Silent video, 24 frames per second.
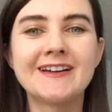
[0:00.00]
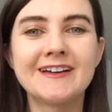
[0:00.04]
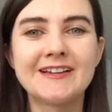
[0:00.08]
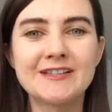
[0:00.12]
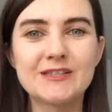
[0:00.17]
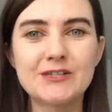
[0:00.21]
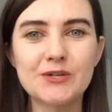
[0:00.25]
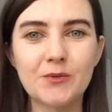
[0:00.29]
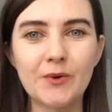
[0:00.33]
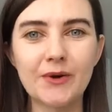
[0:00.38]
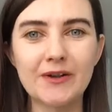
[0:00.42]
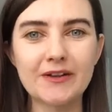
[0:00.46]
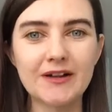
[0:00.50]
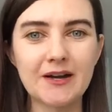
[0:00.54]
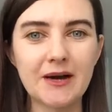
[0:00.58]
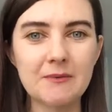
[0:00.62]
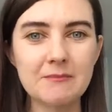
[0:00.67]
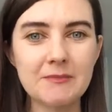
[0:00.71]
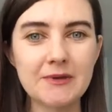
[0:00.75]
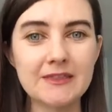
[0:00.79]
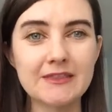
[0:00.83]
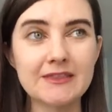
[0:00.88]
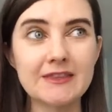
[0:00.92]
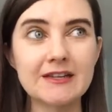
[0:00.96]
to
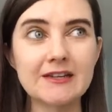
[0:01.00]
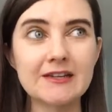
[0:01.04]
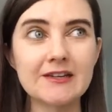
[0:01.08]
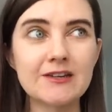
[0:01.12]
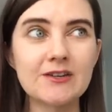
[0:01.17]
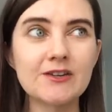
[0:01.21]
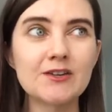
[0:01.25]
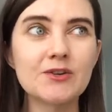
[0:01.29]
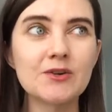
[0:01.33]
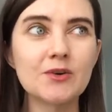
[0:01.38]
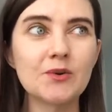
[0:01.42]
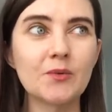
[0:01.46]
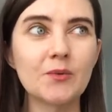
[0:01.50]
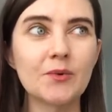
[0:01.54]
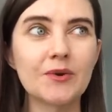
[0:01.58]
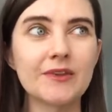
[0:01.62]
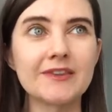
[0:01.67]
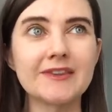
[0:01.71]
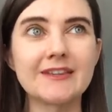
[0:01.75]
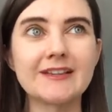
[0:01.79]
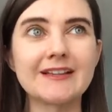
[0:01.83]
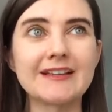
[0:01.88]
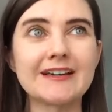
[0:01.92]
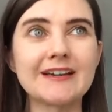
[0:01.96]
welcome in the new
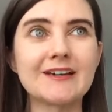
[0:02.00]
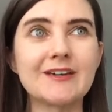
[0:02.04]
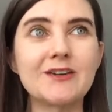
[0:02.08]
with like